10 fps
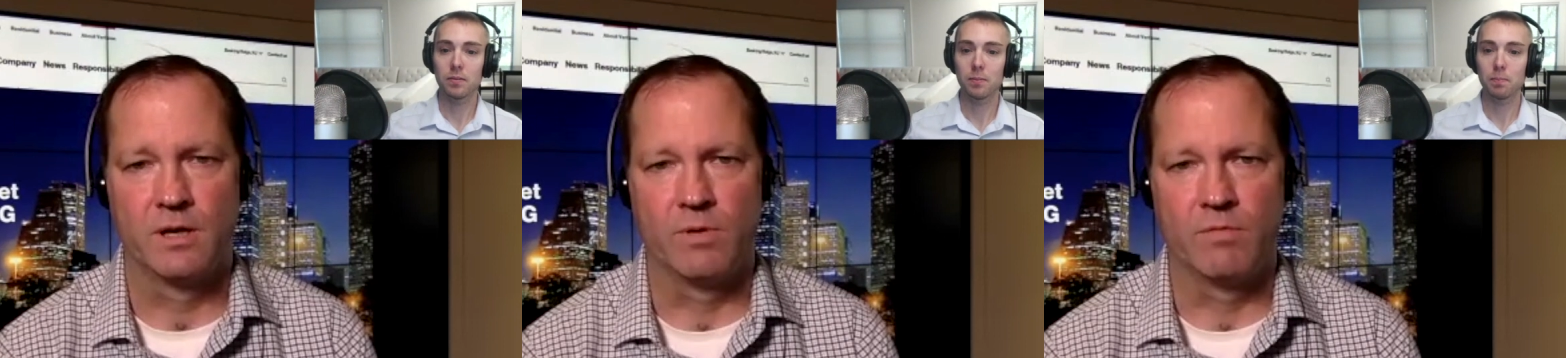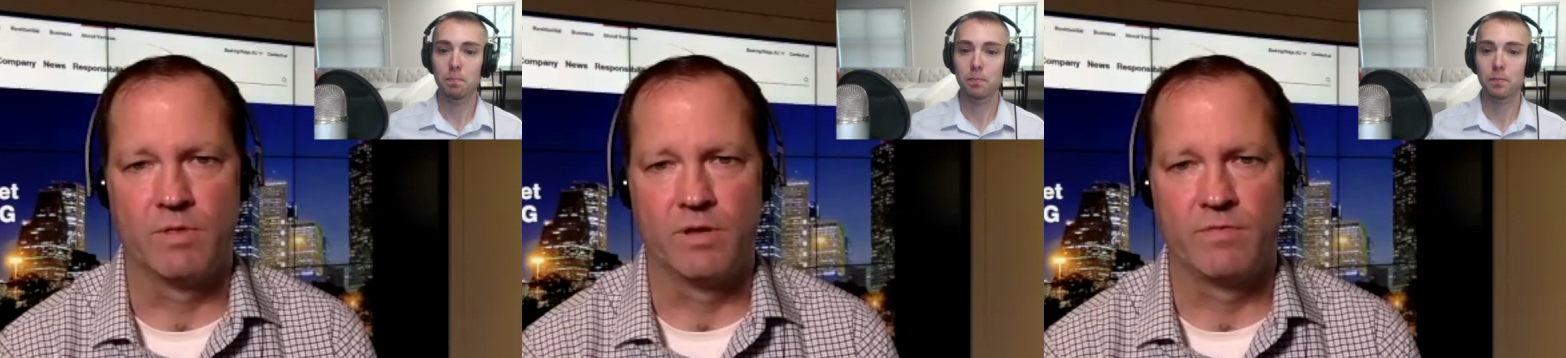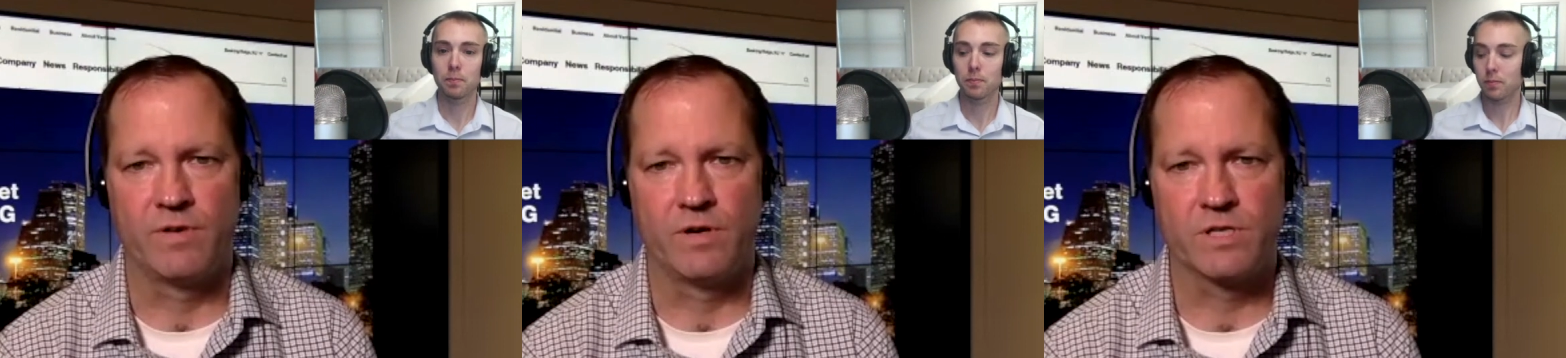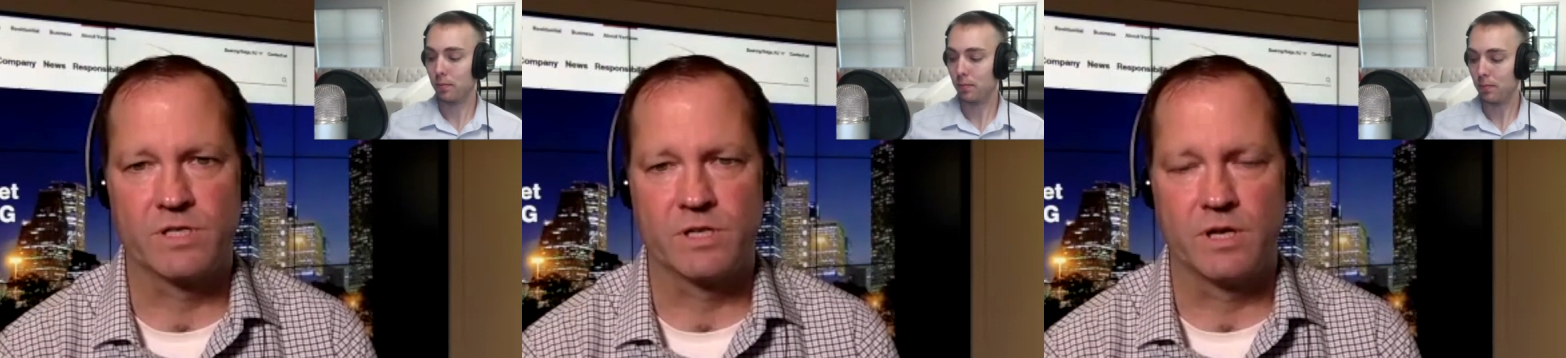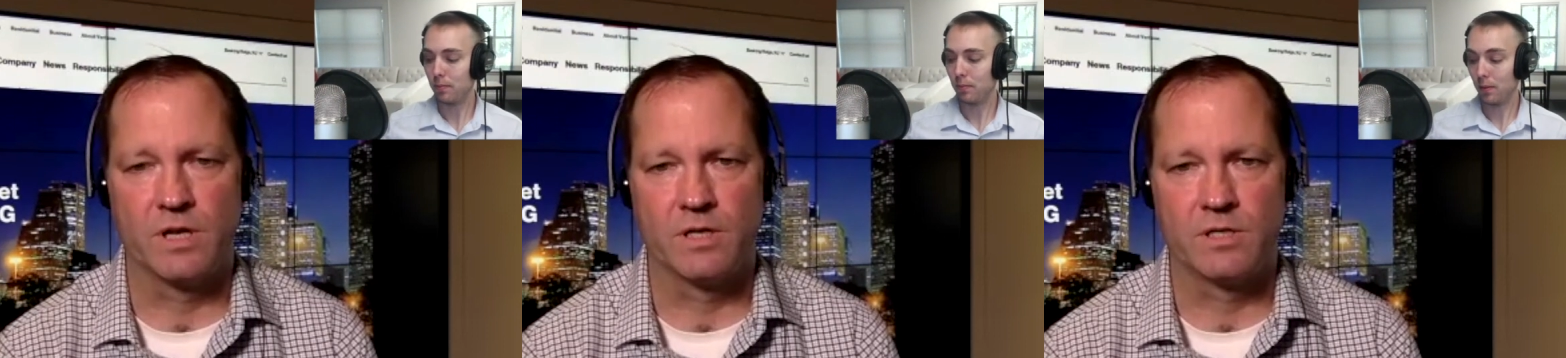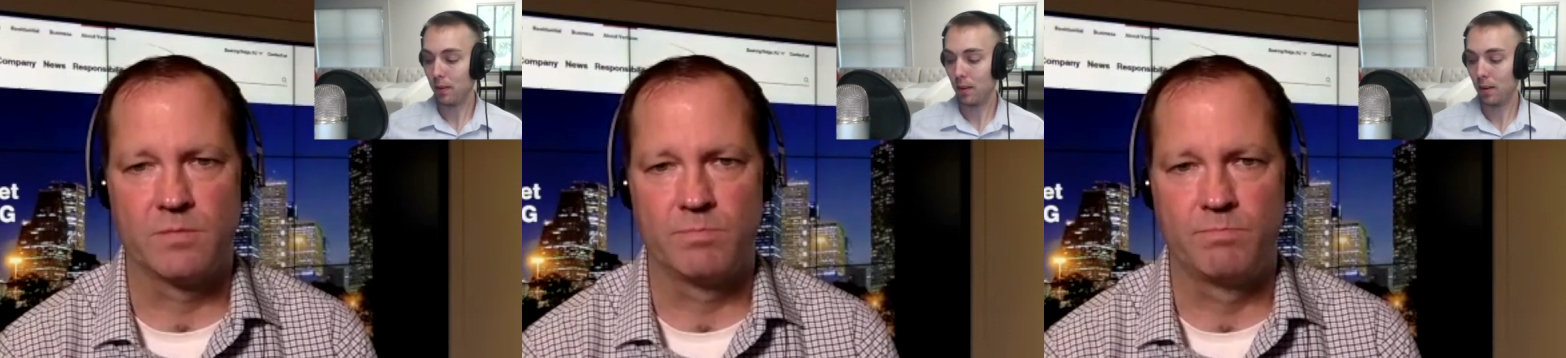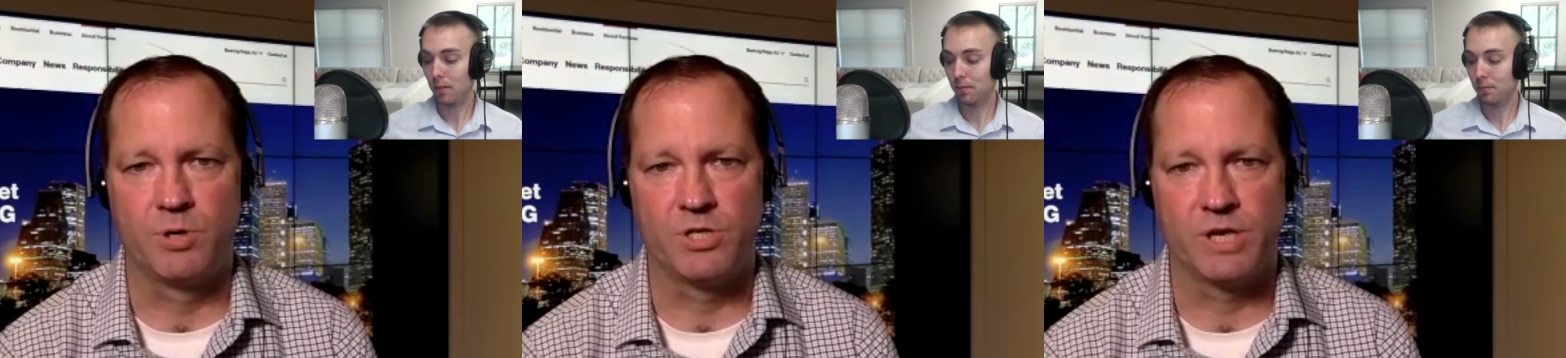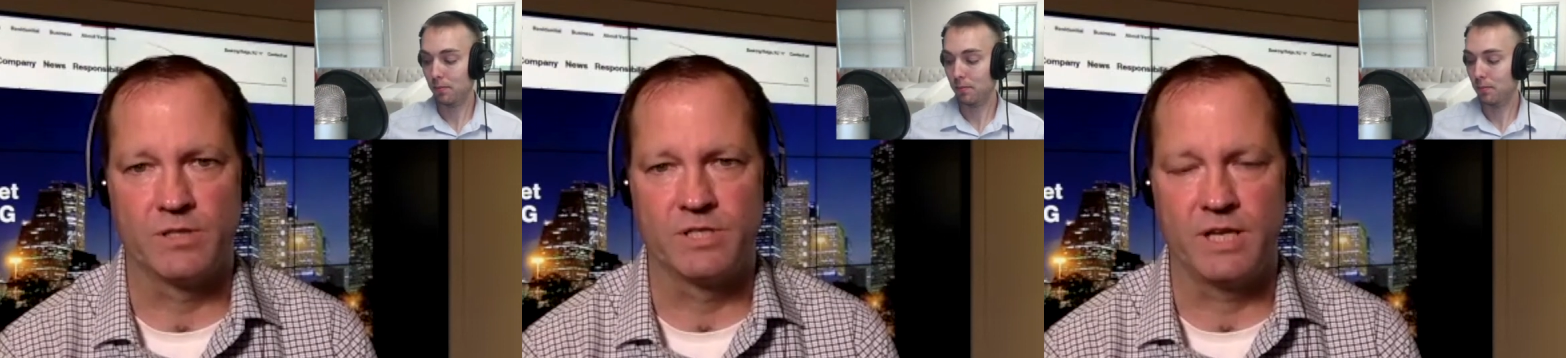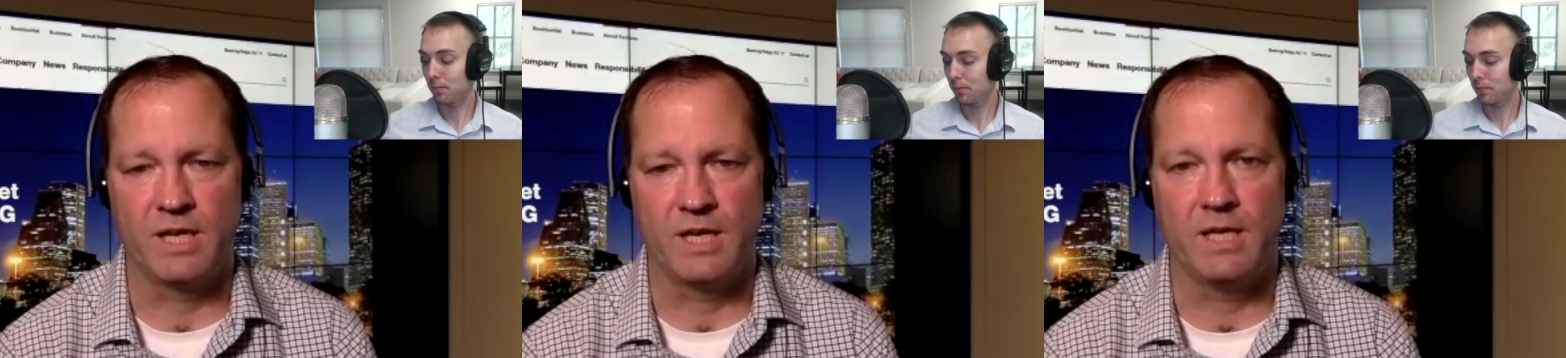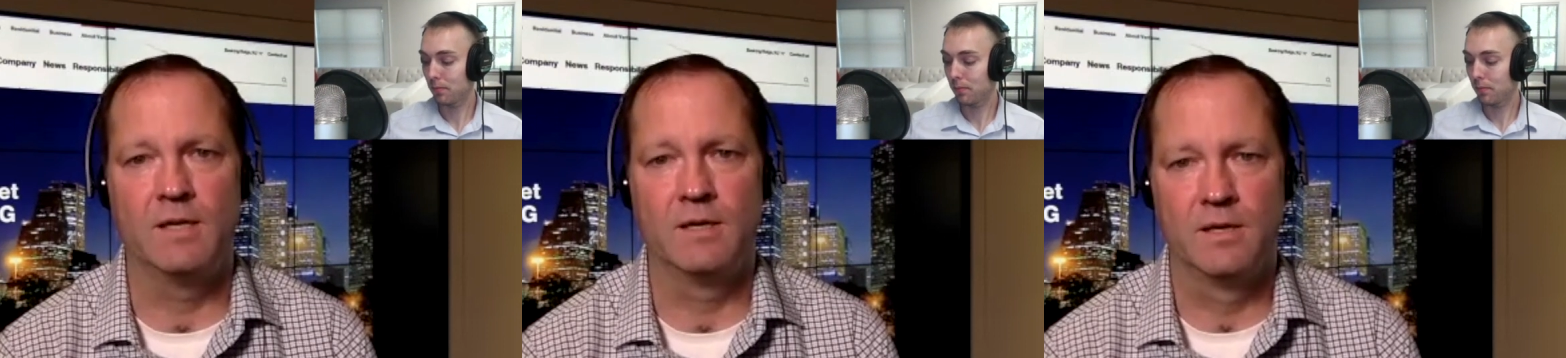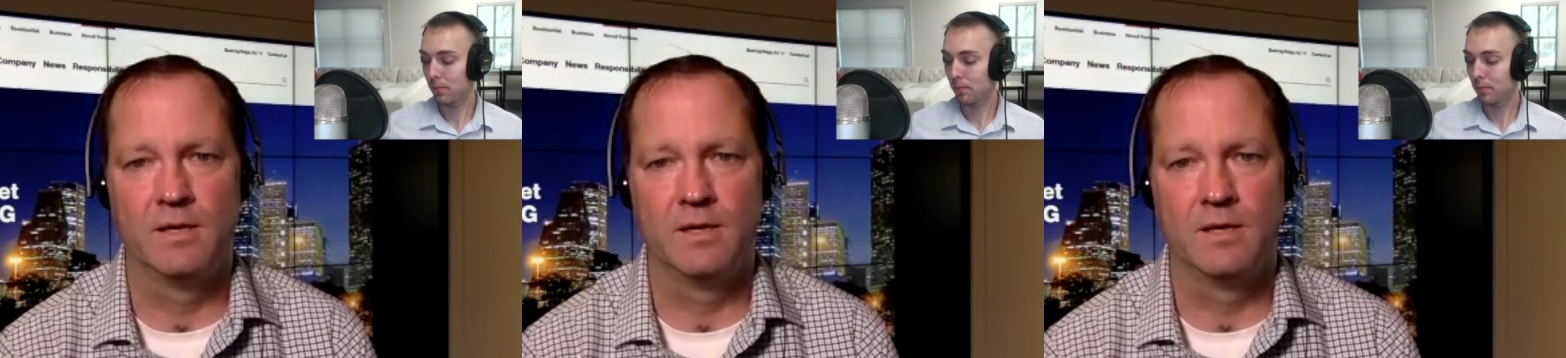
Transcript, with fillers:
Speaker 1: You know, we were the first uh, to push L T E.